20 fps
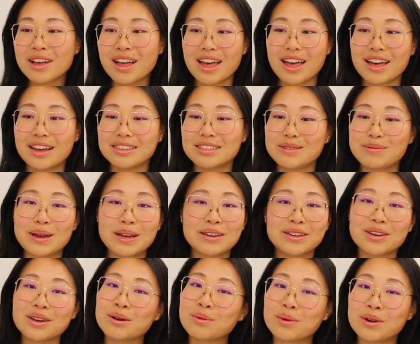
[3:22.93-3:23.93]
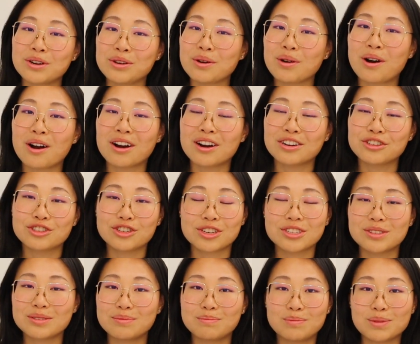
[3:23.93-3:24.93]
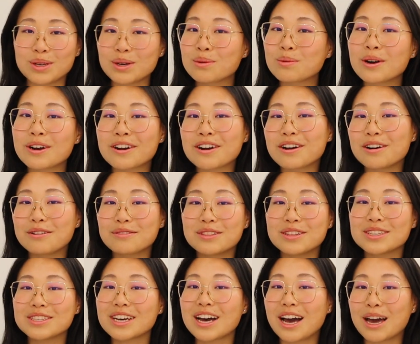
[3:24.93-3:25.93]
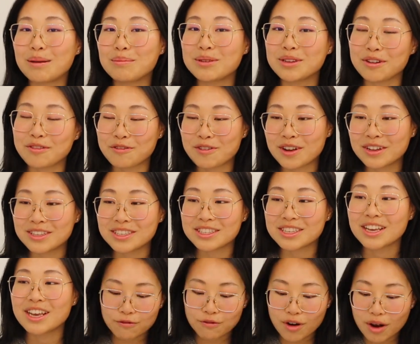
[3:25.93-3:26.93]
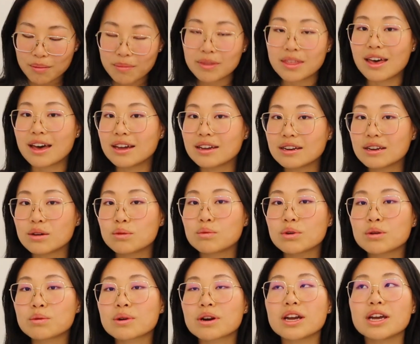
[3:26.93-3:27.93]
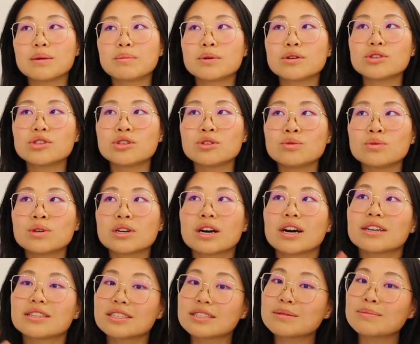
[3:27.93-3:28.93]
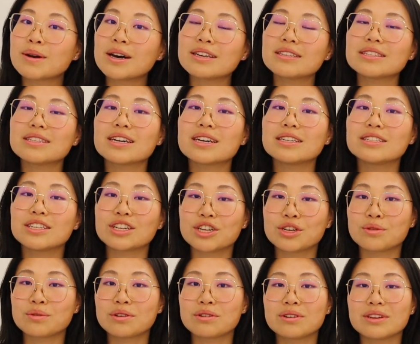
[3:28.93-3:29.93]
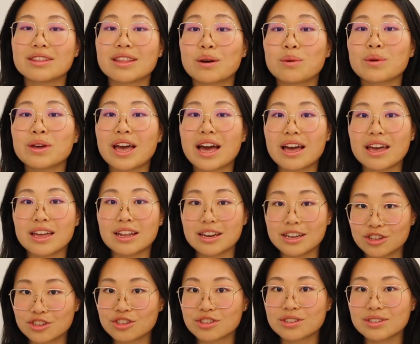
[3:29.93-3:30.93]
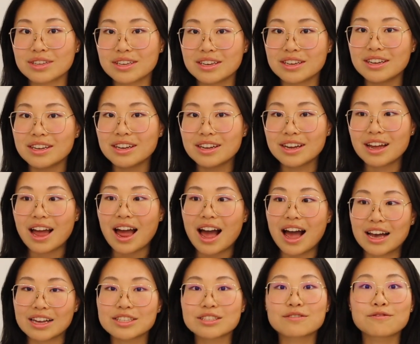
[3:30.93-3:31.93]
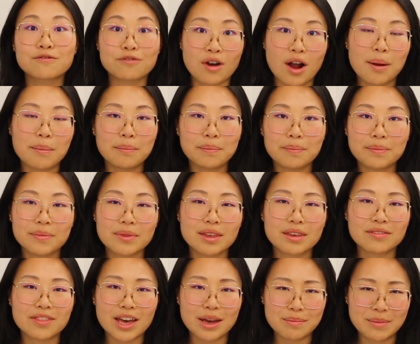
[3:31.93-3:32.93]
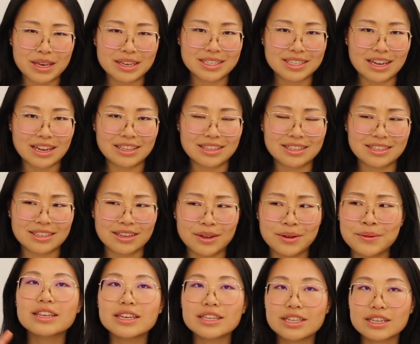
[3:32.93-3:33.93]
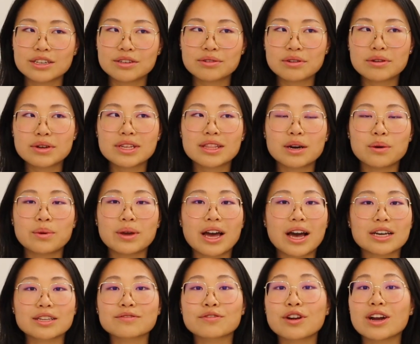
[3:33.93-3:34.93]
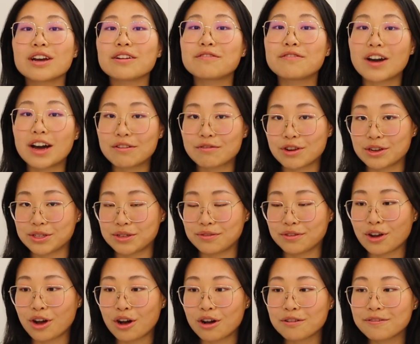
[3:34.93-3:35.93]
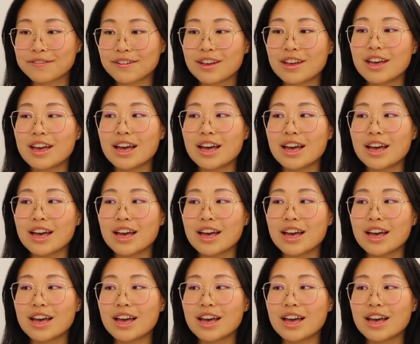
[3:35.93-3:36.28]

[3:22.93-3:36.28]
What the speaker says: And depending on where you are, just be aware of the time difference. From then, we were able to customize the itinerary that we initially asked from, if that makes sense. The itinerary that we asked for had 5 rounds of golf.